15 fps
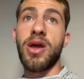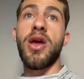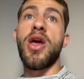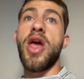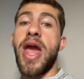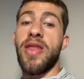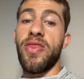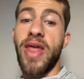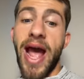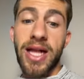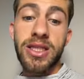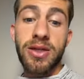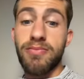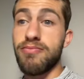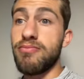And that's
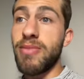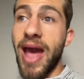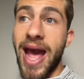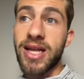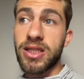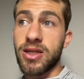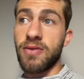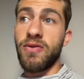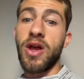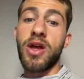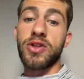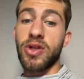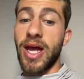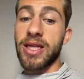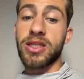massive. So
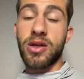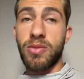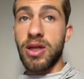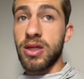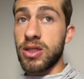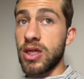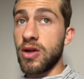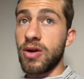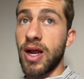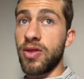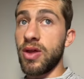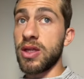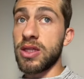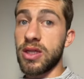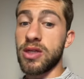that's going to be the secret, I
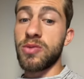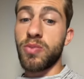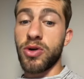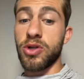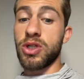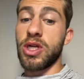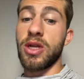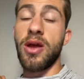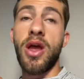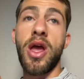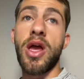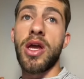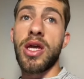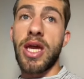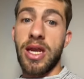think, to this person
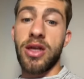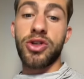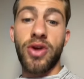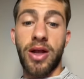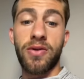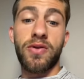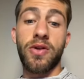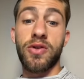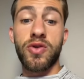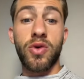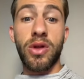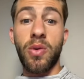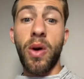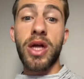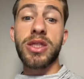getting transferred to the school he
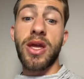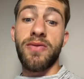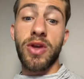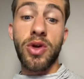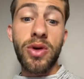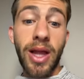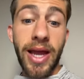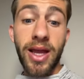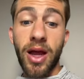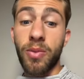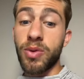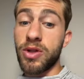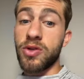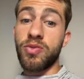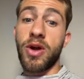wants. If you'd like help with
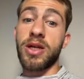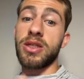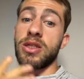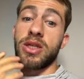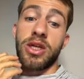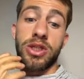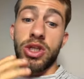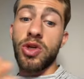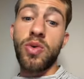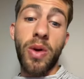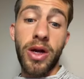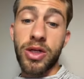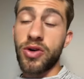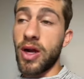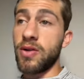this process because you want to
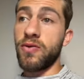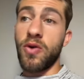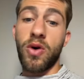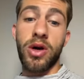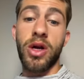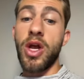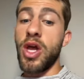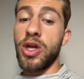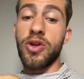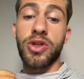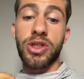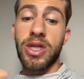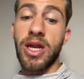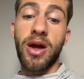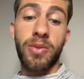transfer or you just
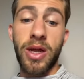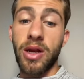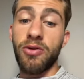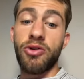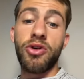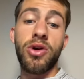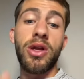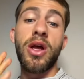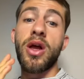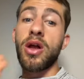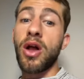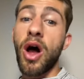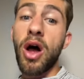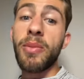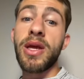need help getting recruited,
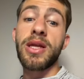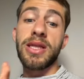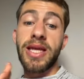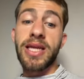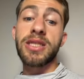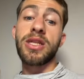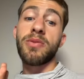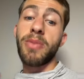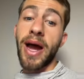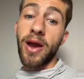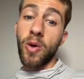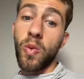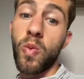call me. Link's in the bio.